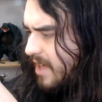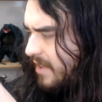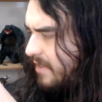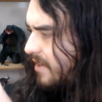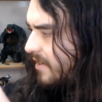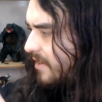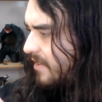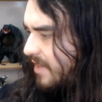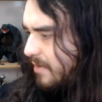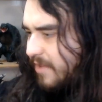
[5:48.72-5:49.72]
doesn't
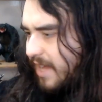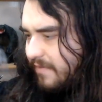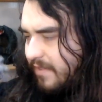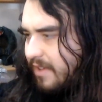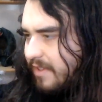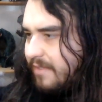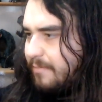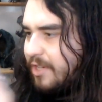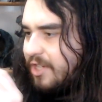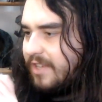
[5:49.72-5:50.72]
seem to have nearly as
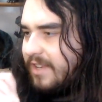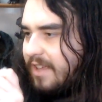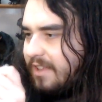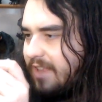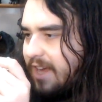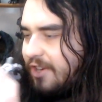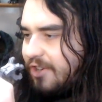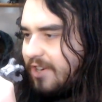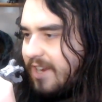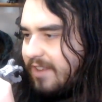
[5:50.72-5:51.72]
much
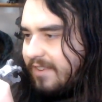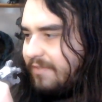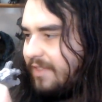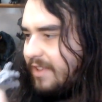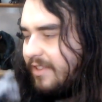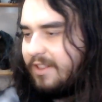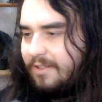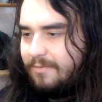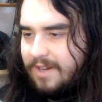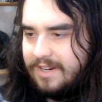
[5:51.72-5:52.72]
articulation as even the little
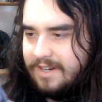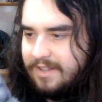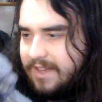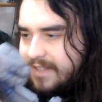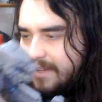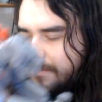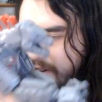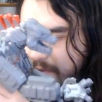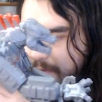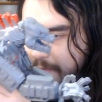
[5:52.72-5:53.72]
one. That's a bit of
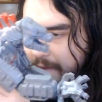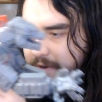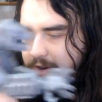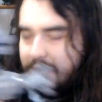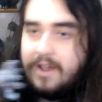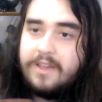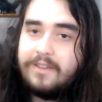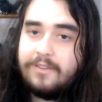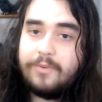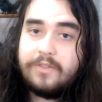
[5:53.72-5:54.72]
a bummer,
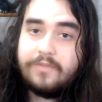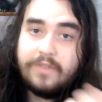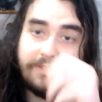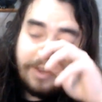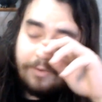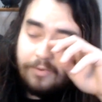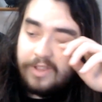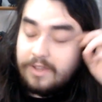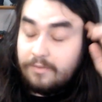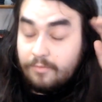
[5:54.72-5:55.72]
because one of the things I
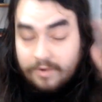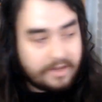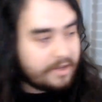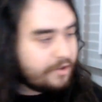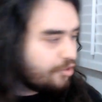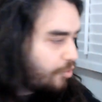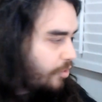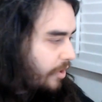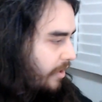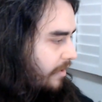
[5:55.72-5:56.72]
really, really
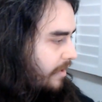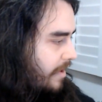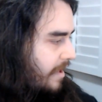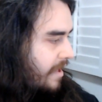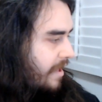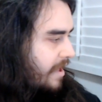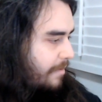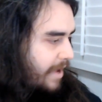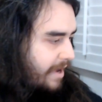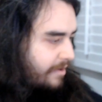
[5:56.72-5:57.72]
enjoyed
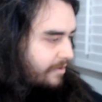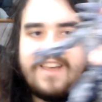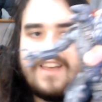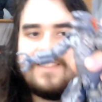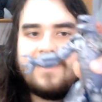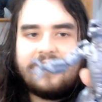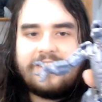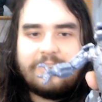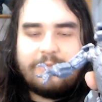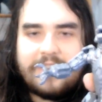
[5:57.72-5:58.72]
about the
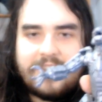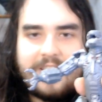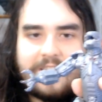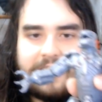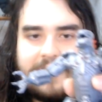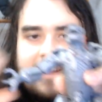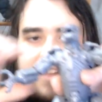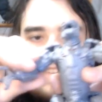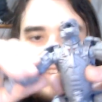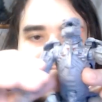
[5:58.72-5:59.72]
little one here
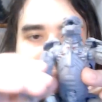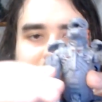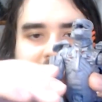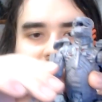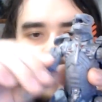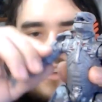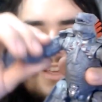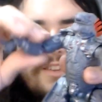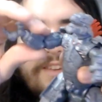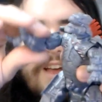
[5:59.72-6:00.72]
is that in particular
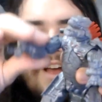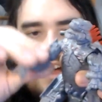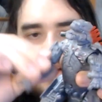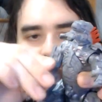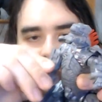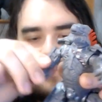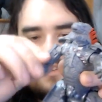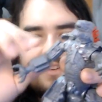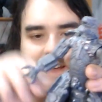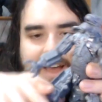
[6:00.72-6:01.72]
his arms
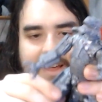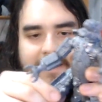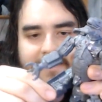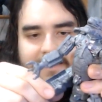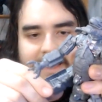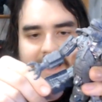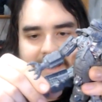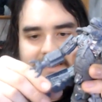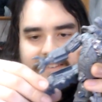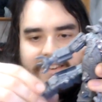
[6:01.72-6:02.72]
and his legs,